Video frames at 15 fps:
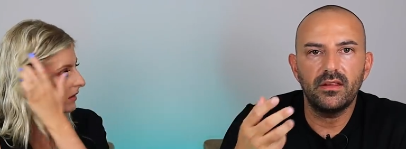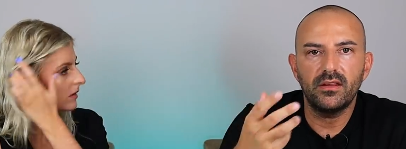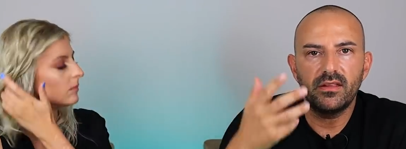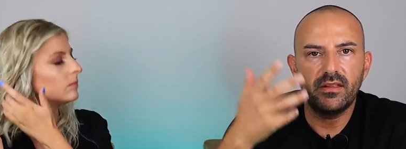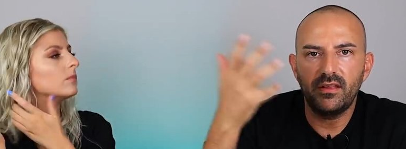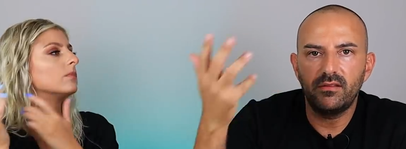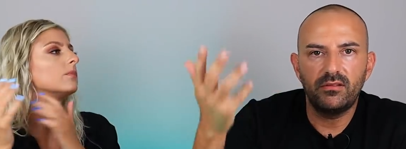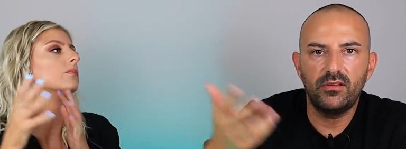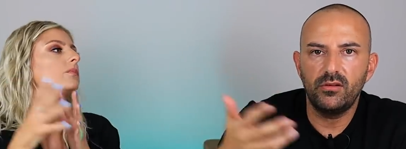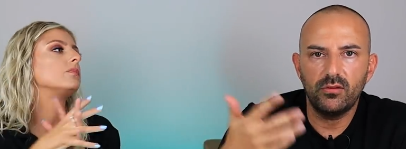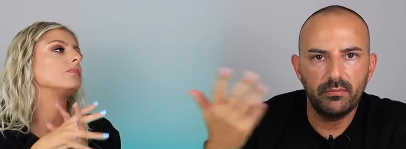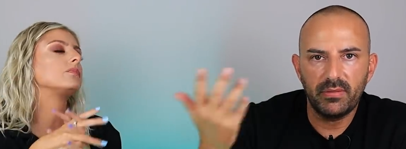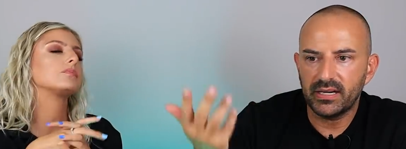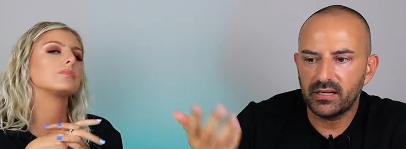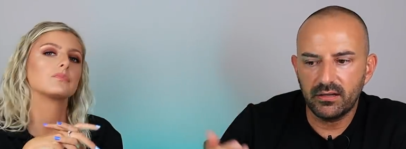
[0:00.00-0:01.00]
Speaker 1: like they
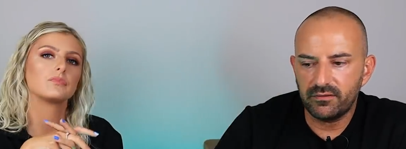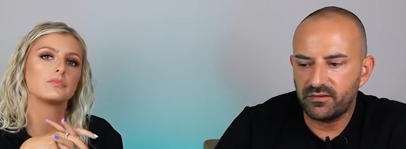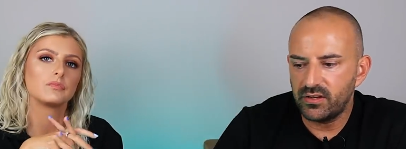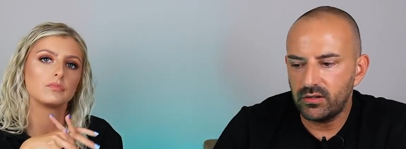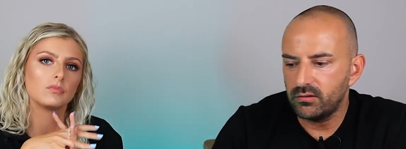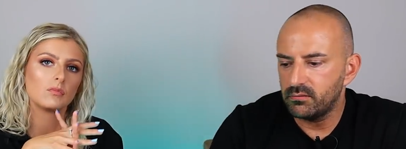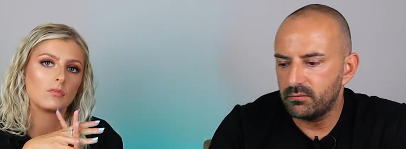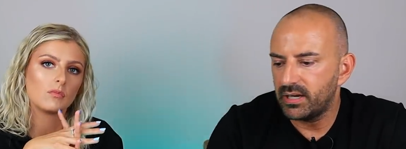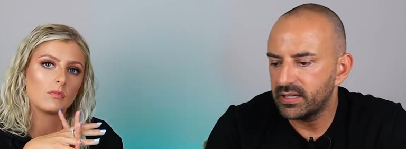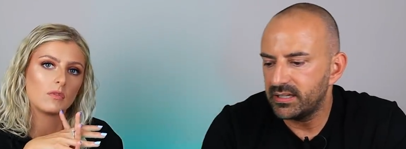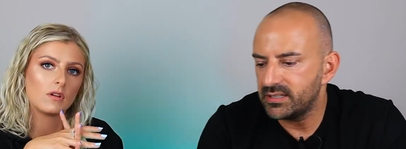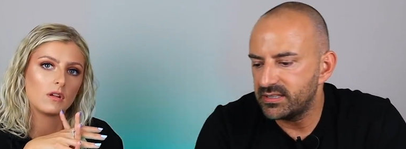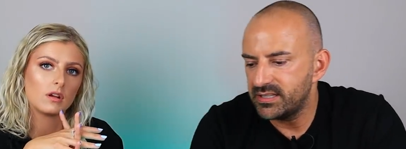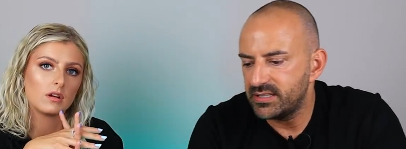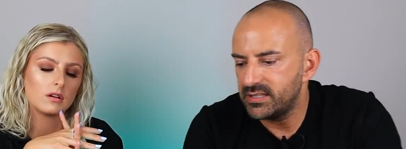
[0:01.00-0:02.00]
do a magnet field,
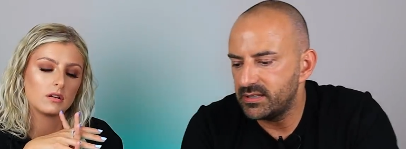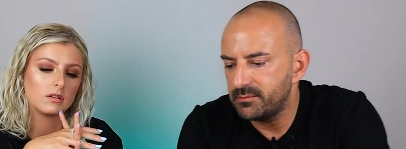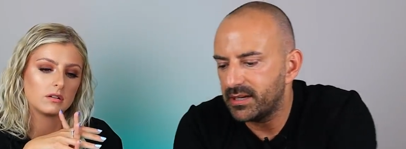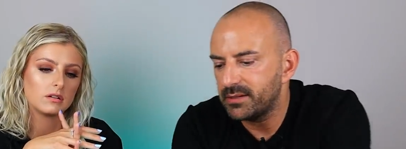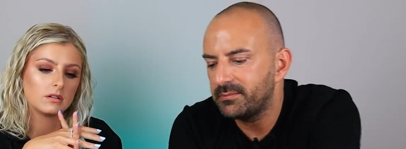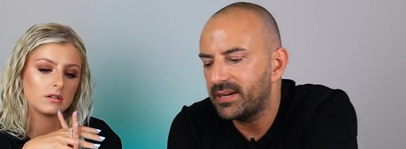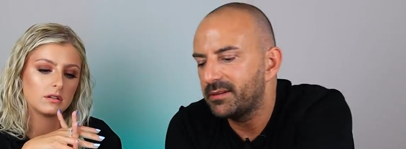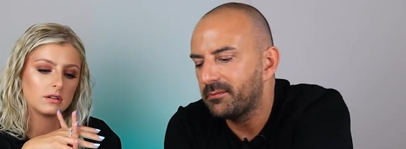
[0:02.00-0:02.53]
magnetic... Mag